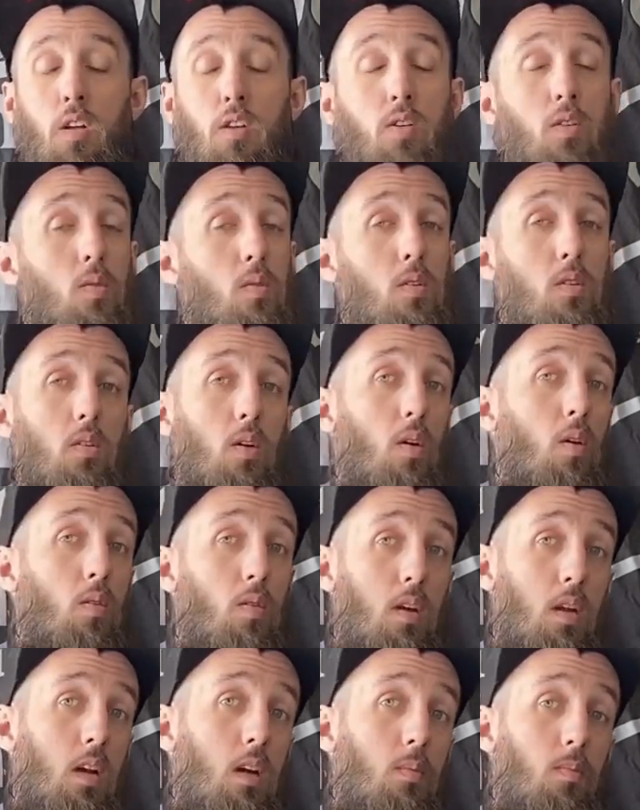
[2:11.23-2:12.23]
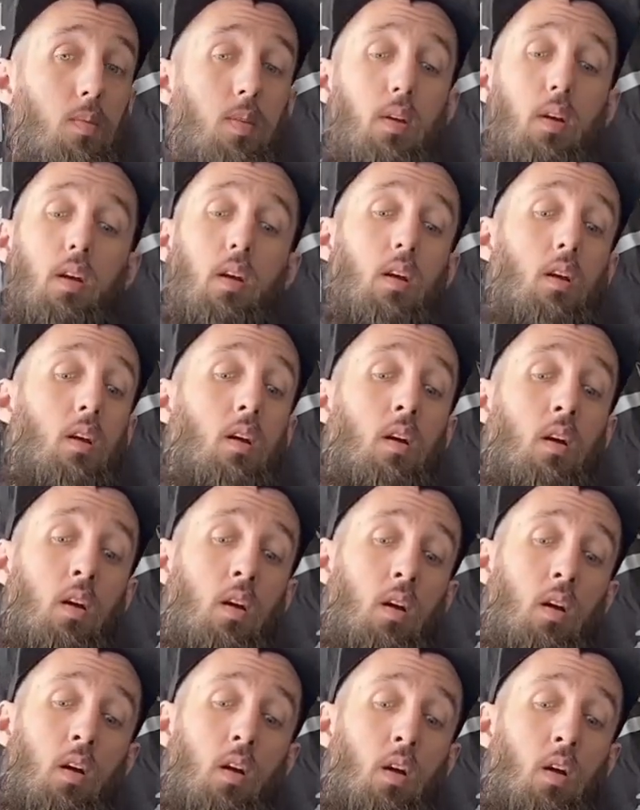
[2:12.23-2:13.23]
doing your own damn thing,
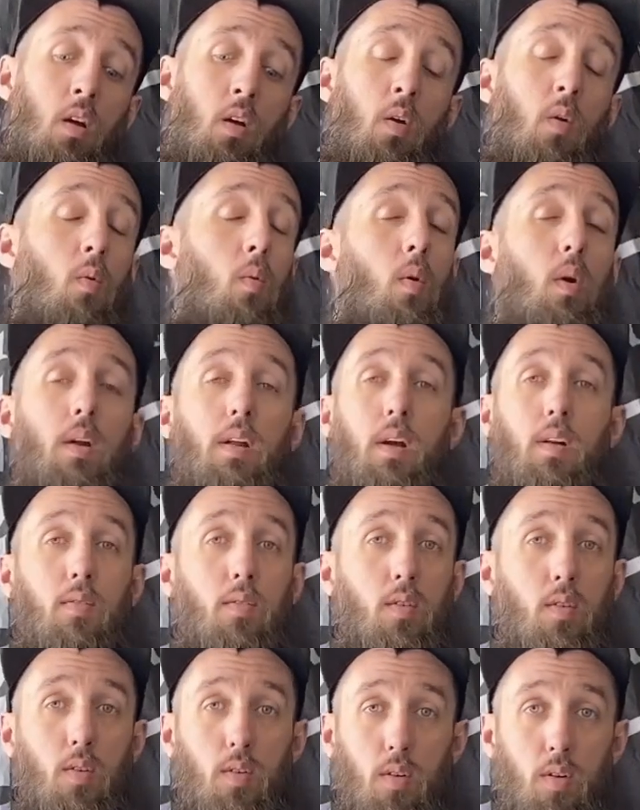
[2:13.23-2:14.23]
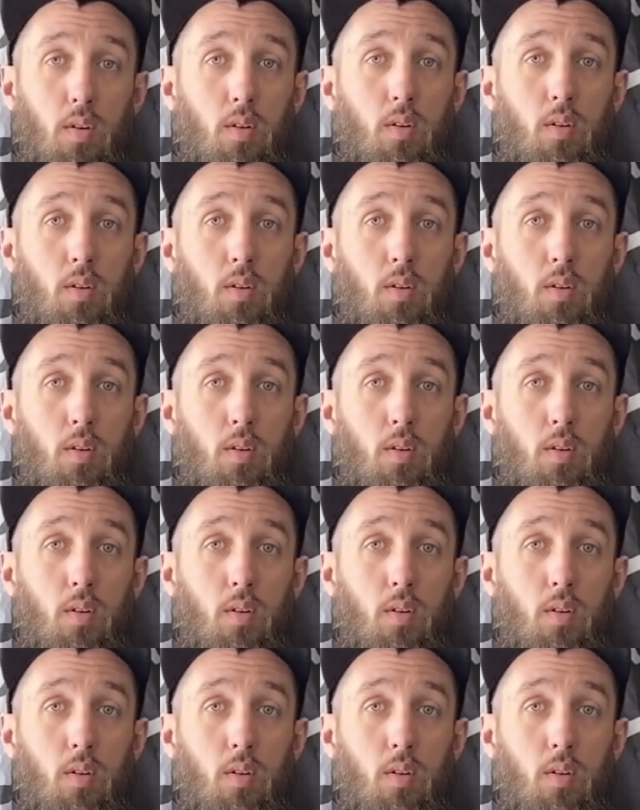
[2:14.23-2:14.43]
whatever,